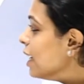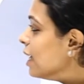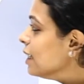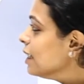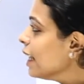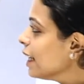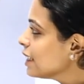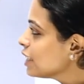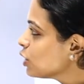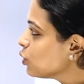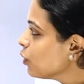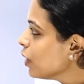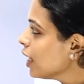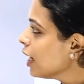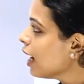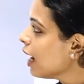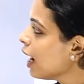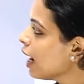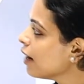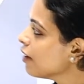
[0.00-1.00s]
Next we
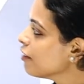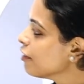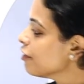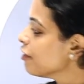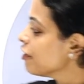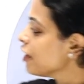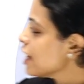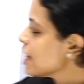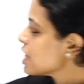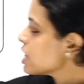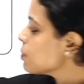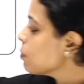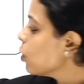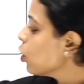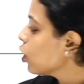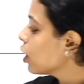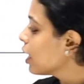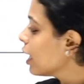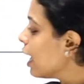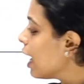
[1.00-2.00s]
have
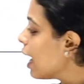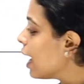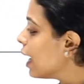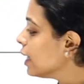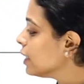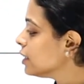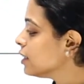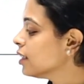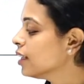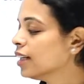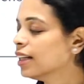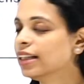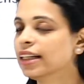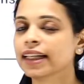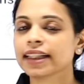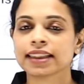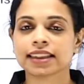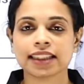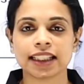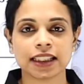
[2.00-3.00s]
Facebook and
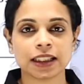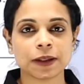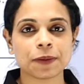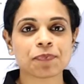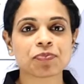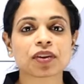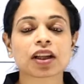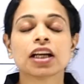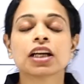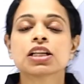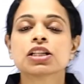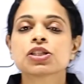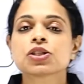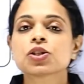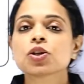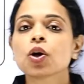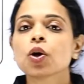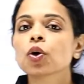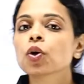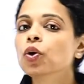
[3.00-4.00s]
LinkedIn.
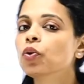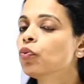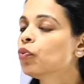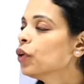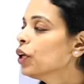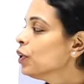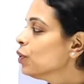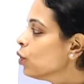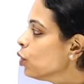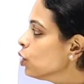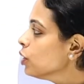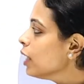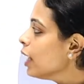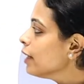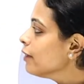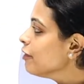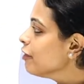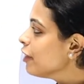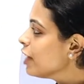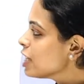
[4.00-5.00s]
So we know
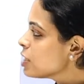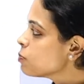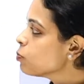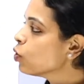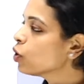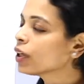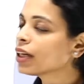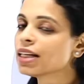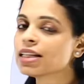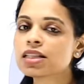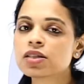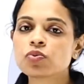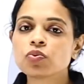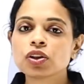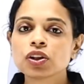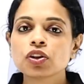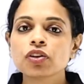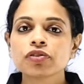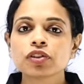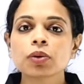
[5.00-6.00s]
that Facebook is
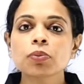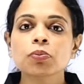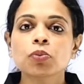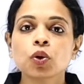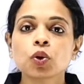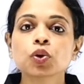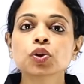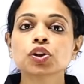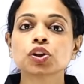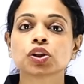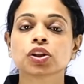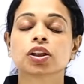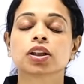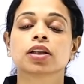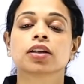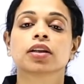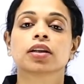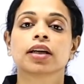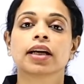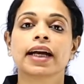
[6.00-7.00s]
one of the most
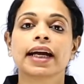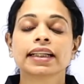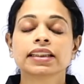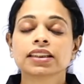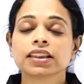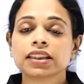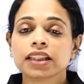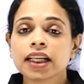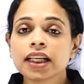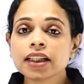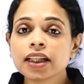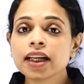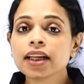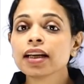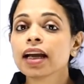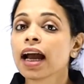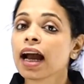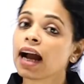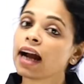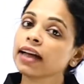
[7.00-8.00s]

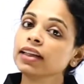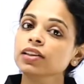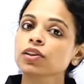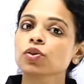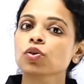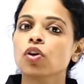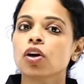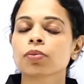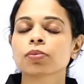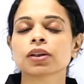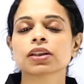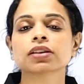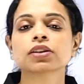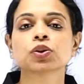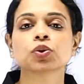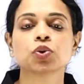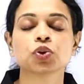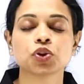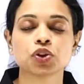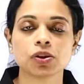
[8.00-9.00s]
entertaining and common
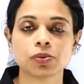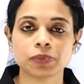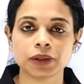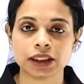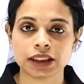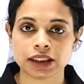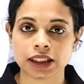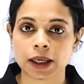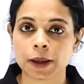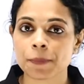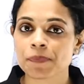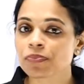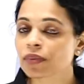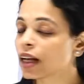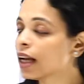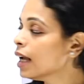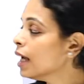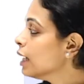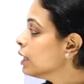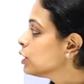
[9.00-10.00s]
social media.
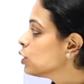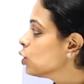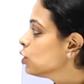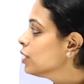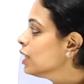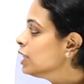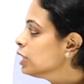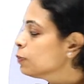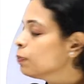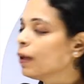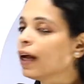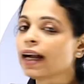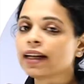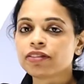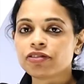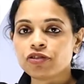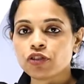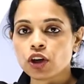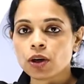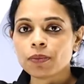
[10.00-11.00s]
So this
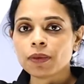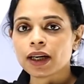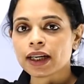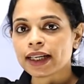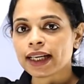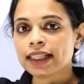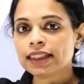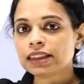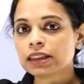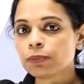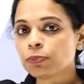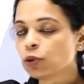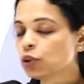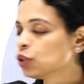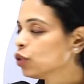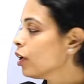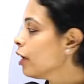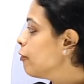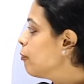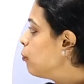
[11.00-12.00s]
platform again
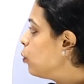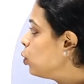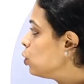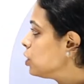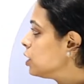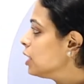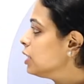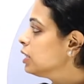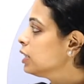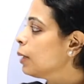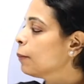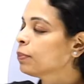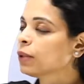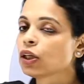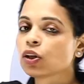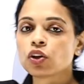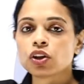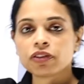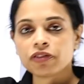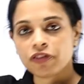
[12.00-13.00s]
suppose you have posted
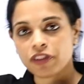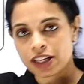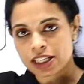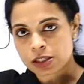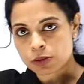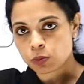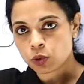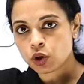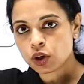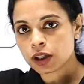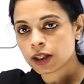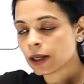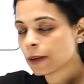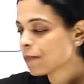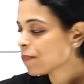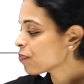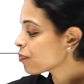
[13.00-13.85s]
something on Facebook